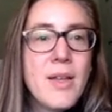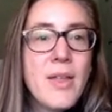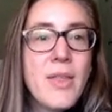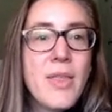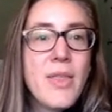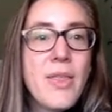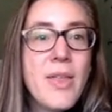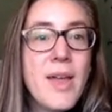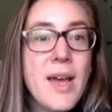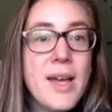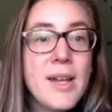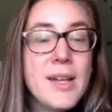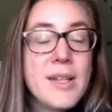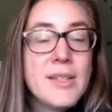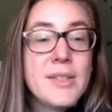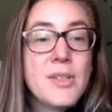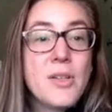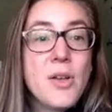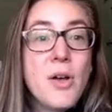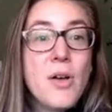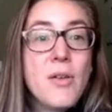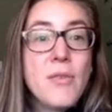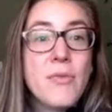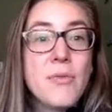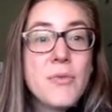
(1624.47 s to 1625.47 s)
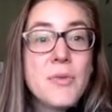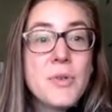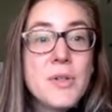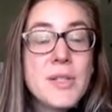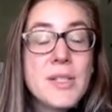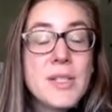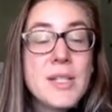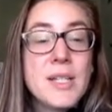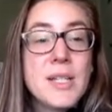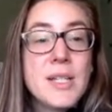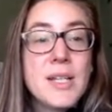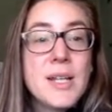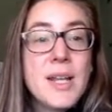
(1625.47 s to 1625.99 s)
That is all for
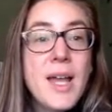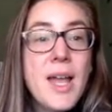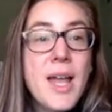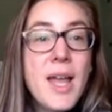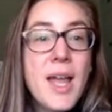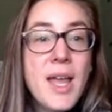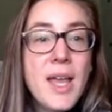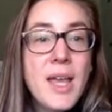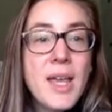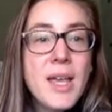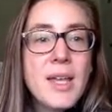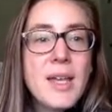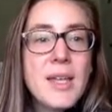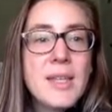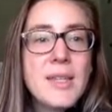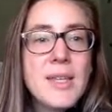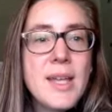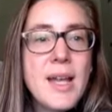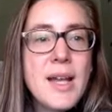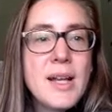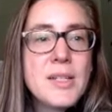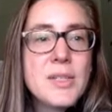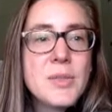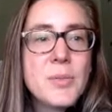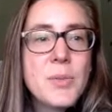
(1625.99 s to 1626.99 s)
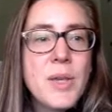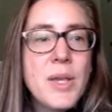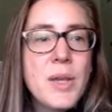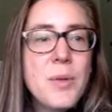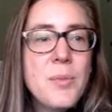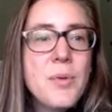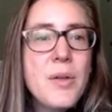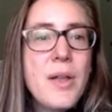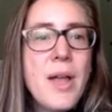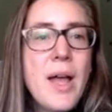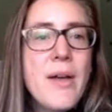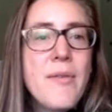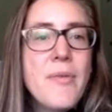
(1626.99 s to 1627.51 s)
today. Next week,
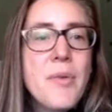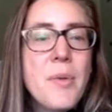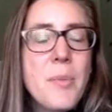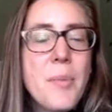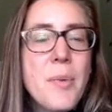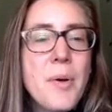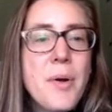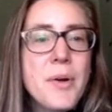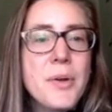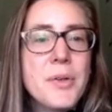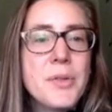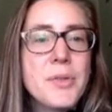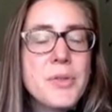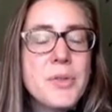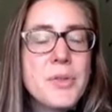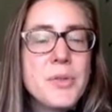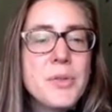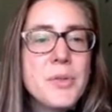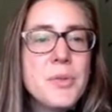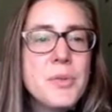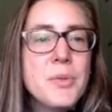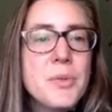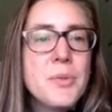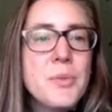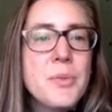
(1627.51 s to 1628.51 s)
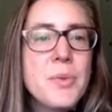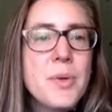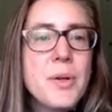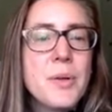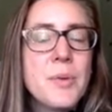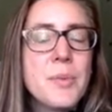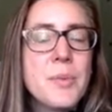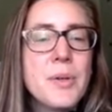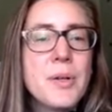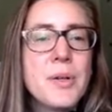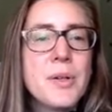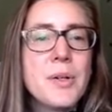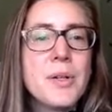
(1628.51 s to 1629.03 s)
we'll have a part two where
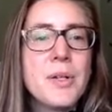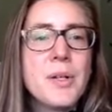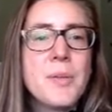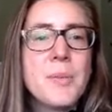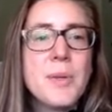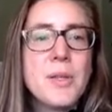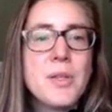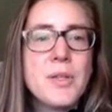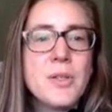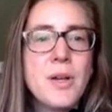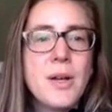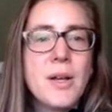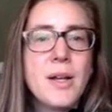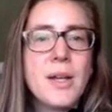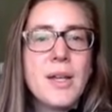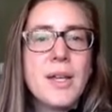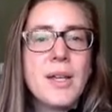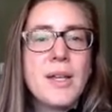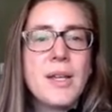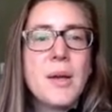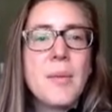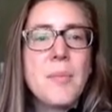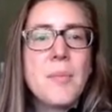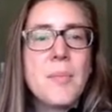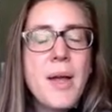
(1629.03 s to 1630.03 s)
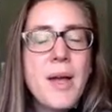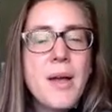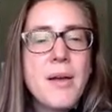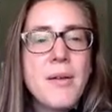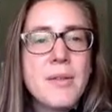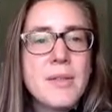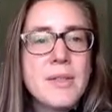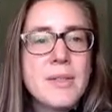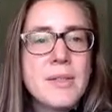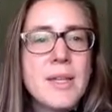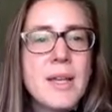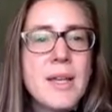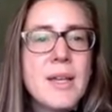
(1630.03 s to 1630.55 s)
we're going to be talking
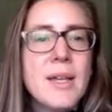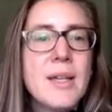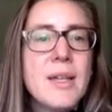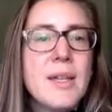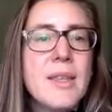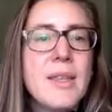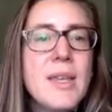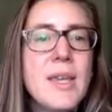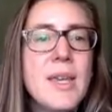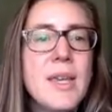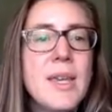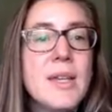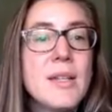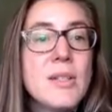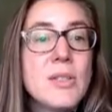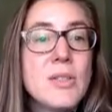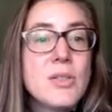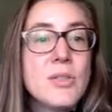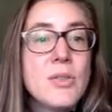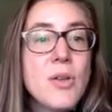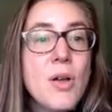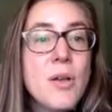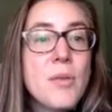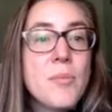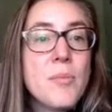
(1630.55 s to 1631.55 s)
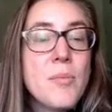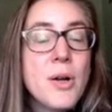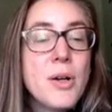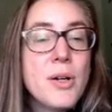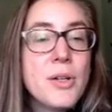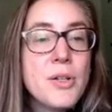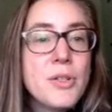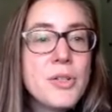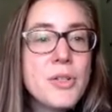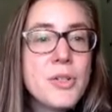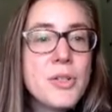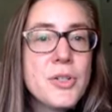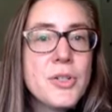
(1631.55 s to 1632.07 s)
about the salt
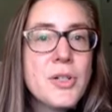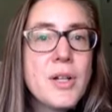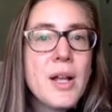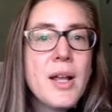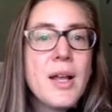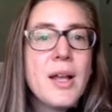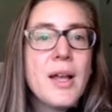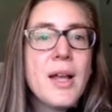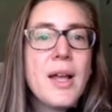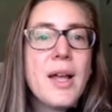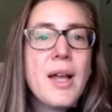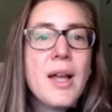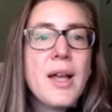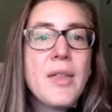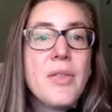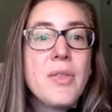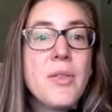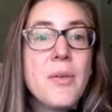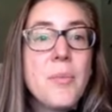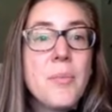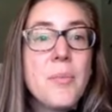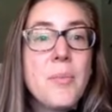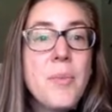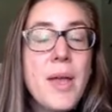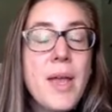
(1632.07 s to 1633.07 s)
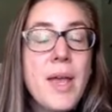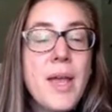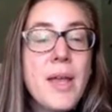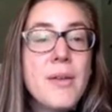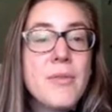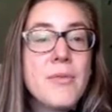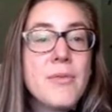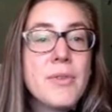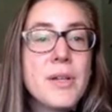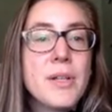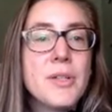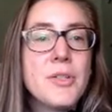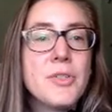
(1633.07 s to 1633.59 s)
marsh, the bay
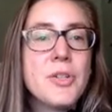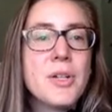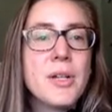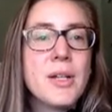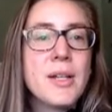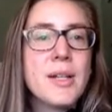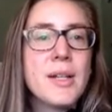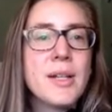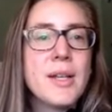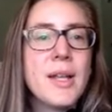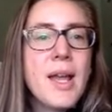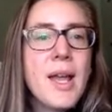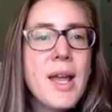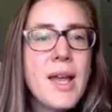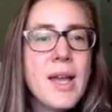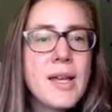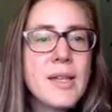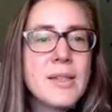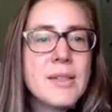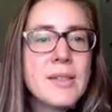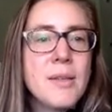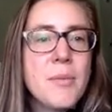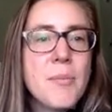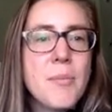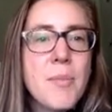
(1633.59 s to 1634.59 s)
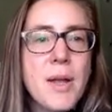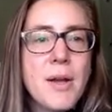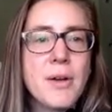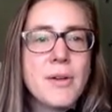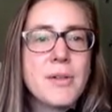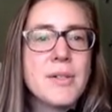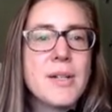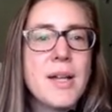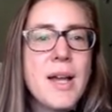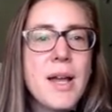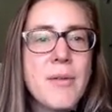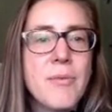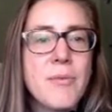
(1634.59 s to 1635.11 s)
region, and
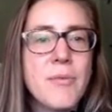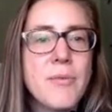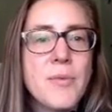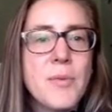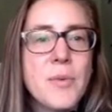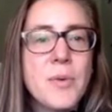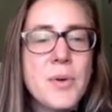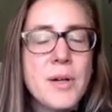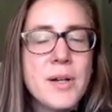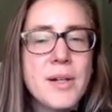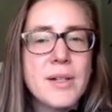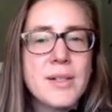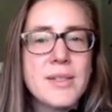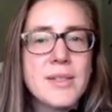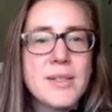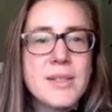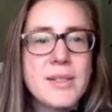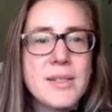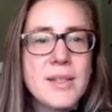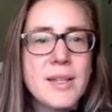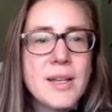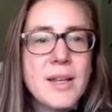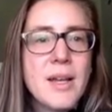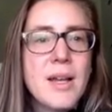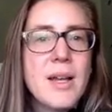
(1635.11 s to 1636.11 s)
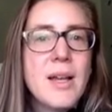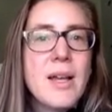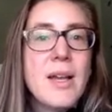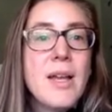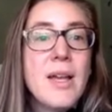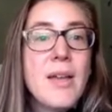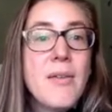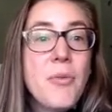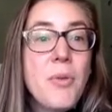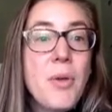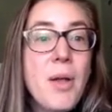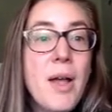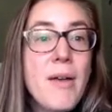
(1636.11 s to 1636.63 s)
maritime forest.
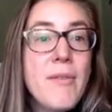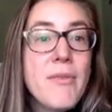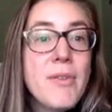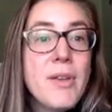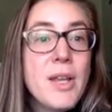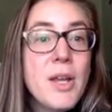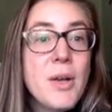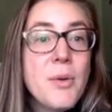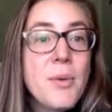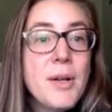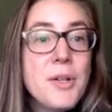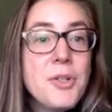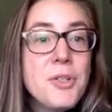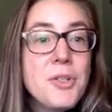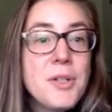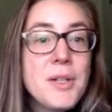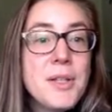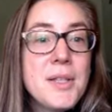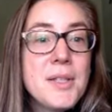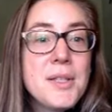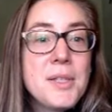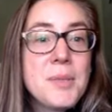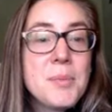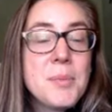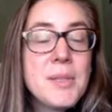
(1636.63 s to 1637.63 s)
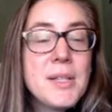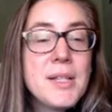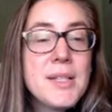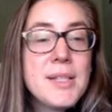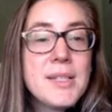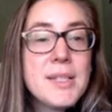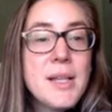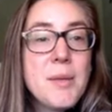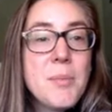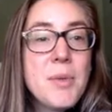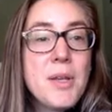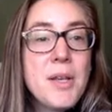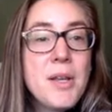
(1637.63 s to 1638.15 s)
If you have any questions, please
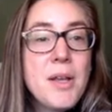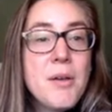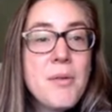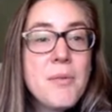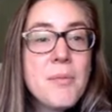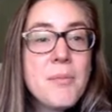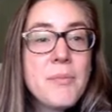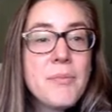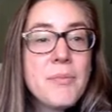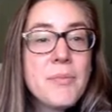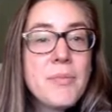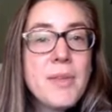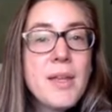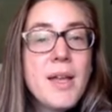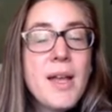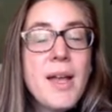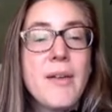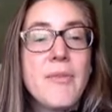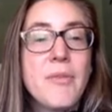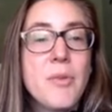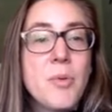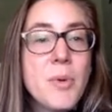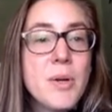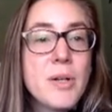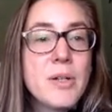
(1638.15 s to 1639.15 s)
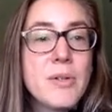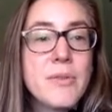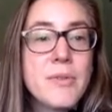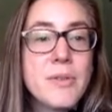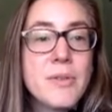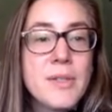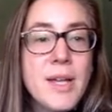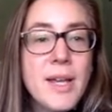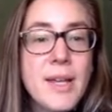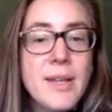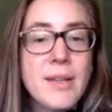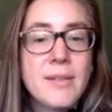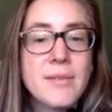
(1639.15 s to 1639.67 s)
let me know. Have a wonderful
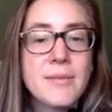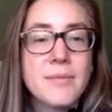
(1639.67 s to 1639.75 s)
day.